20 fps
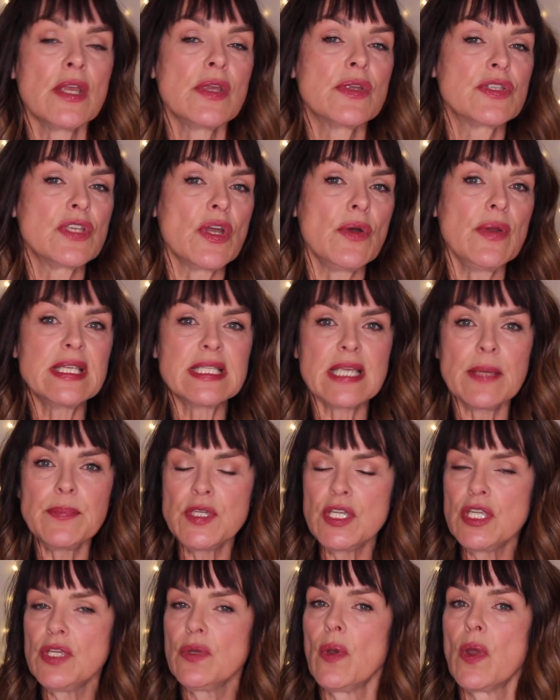So it's up
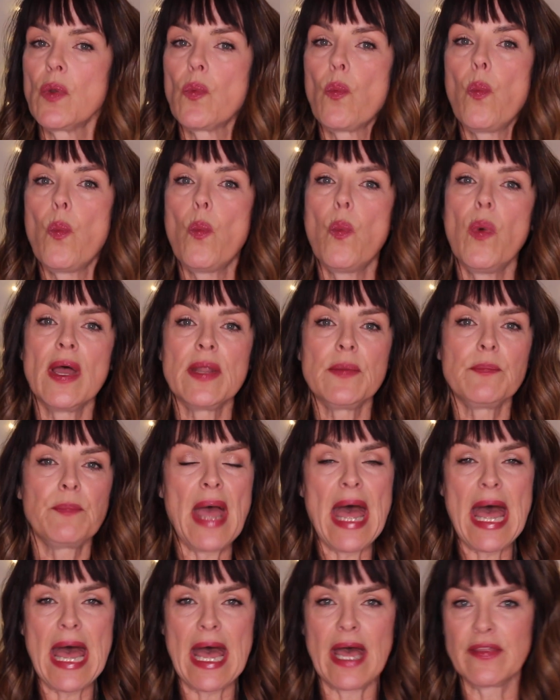to you on what
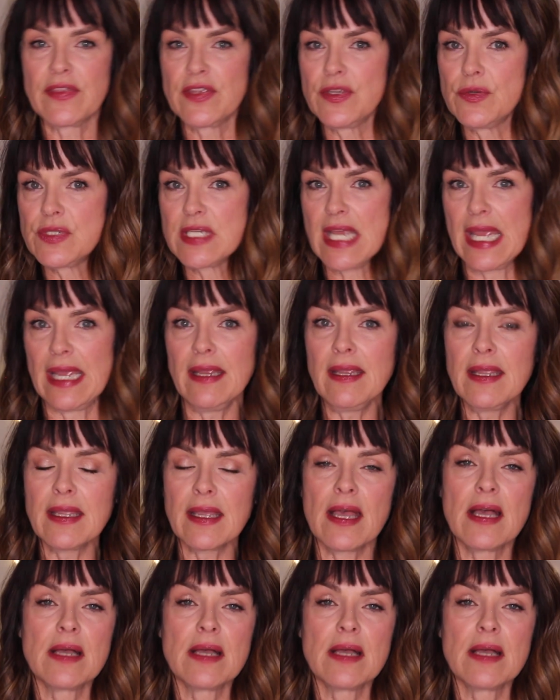path you take.